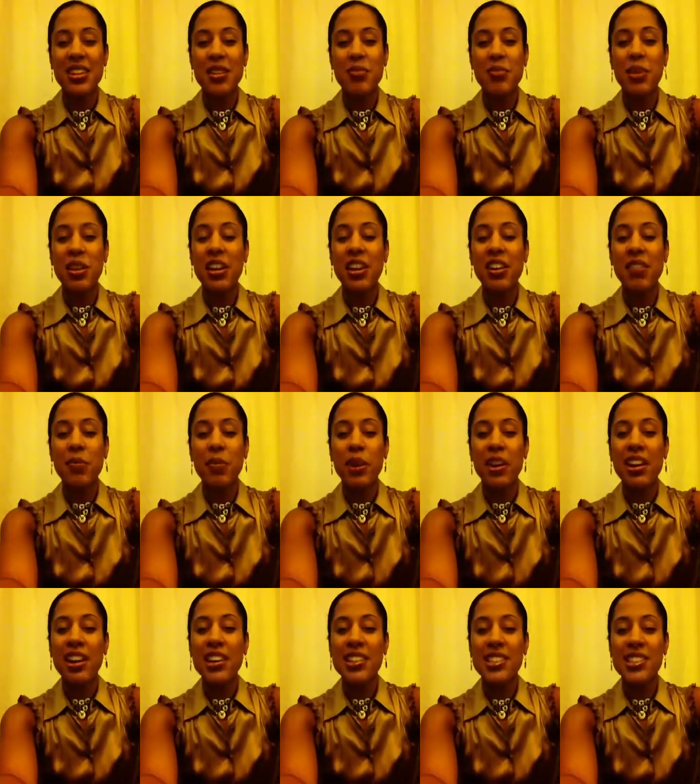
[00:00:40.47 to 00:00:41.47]
But I have been
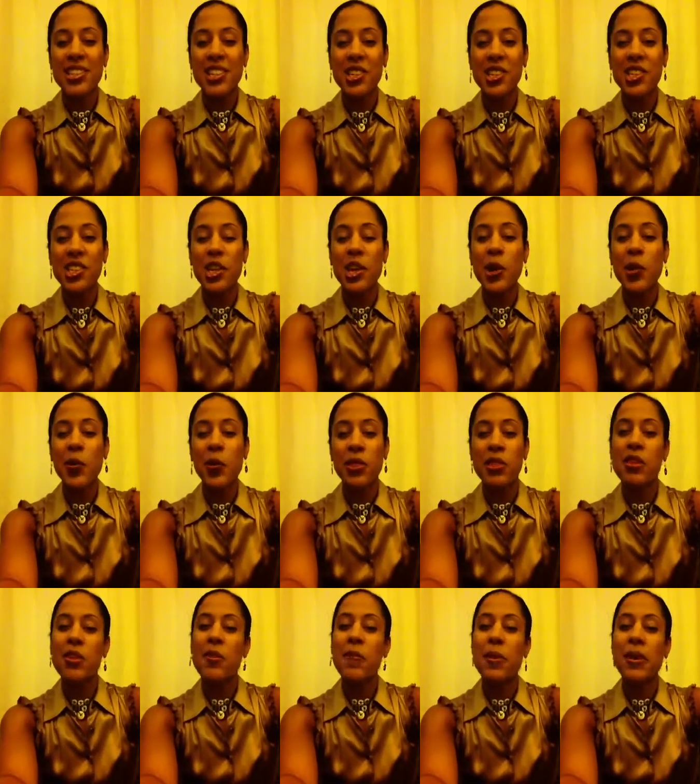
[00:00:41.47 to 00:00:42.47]
asked to share with
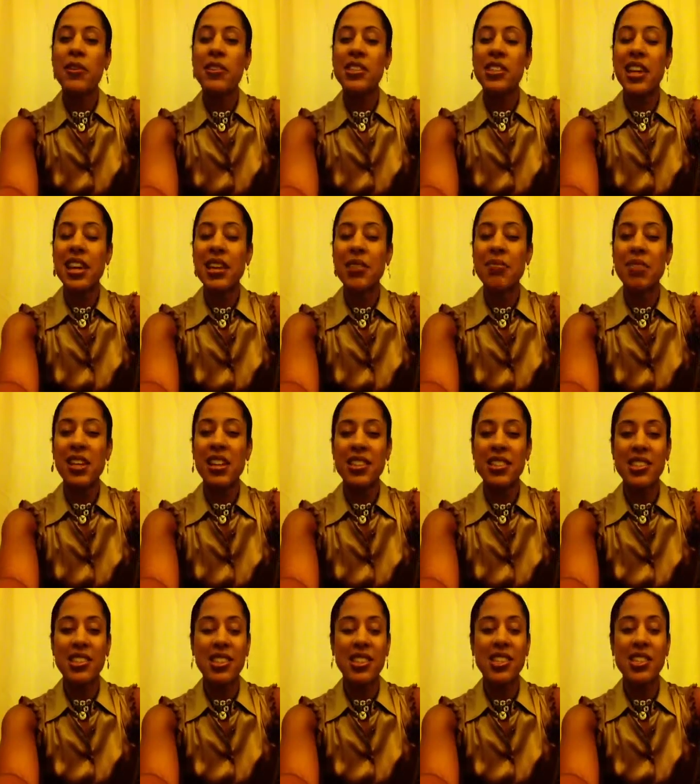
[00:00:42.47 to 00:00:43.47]
you about 10
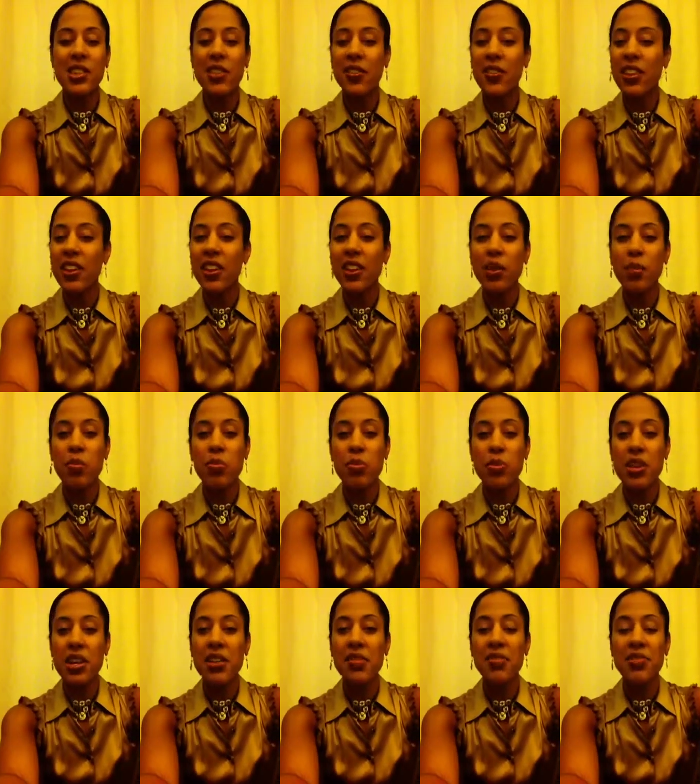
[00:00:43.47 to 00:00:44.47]
minutes, just a little
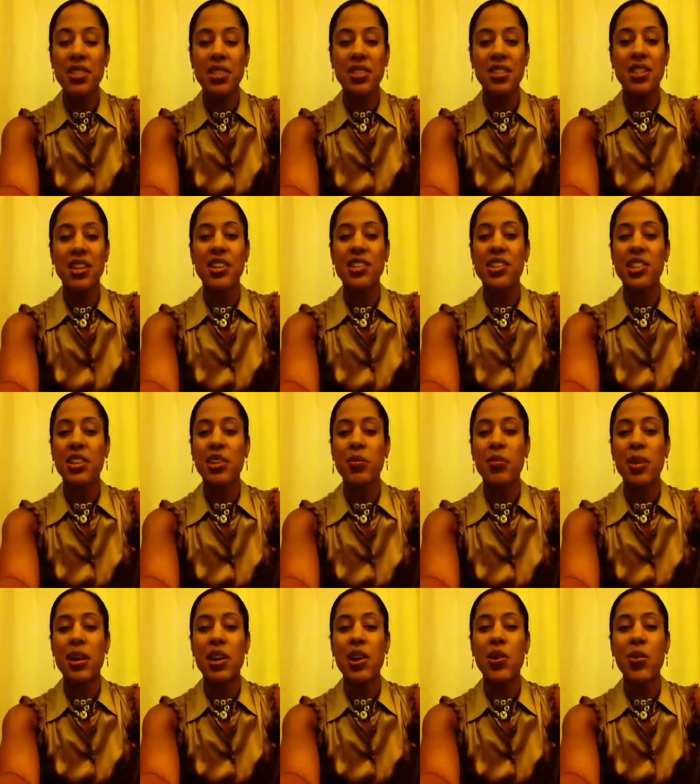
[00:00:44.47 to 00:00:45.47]
brief discussion
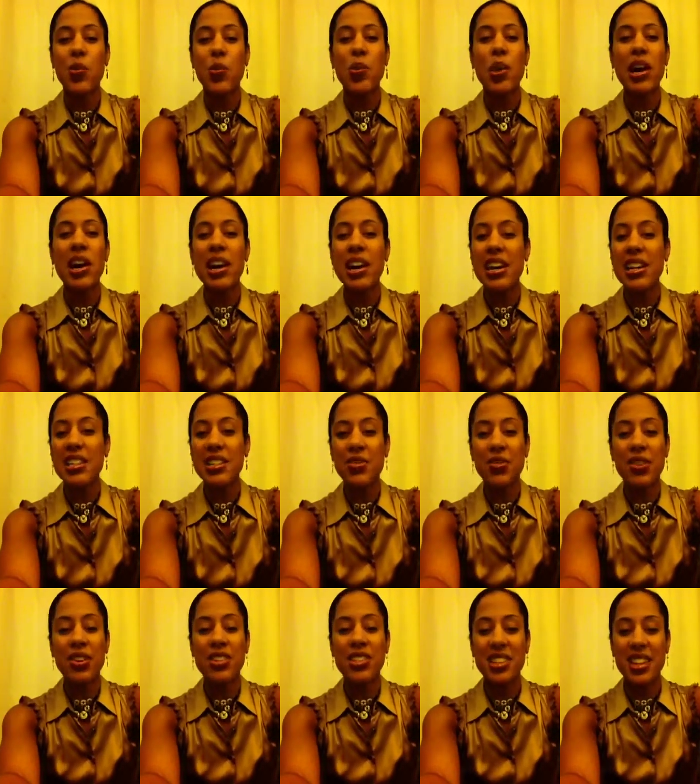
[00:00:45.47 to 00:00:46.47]
about why
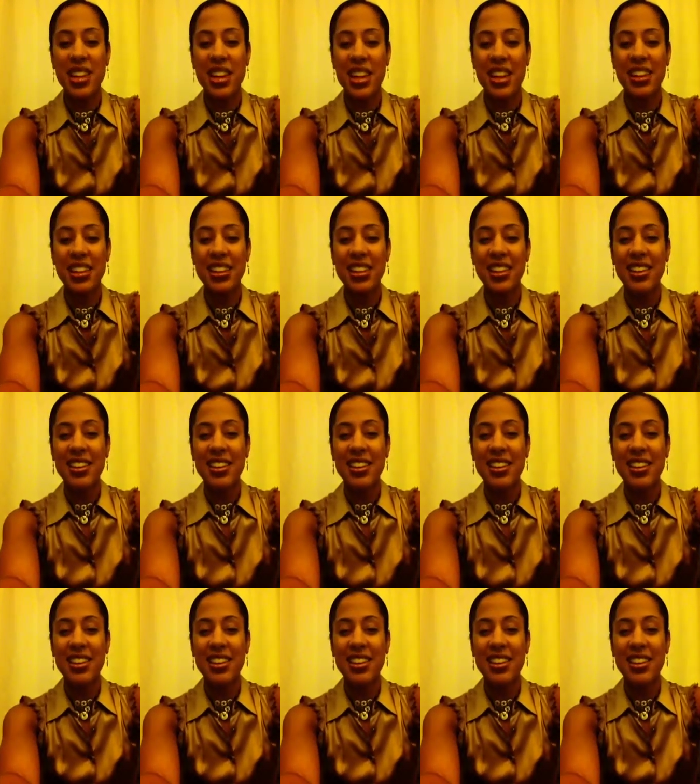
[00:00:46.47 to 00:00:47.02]
diversity.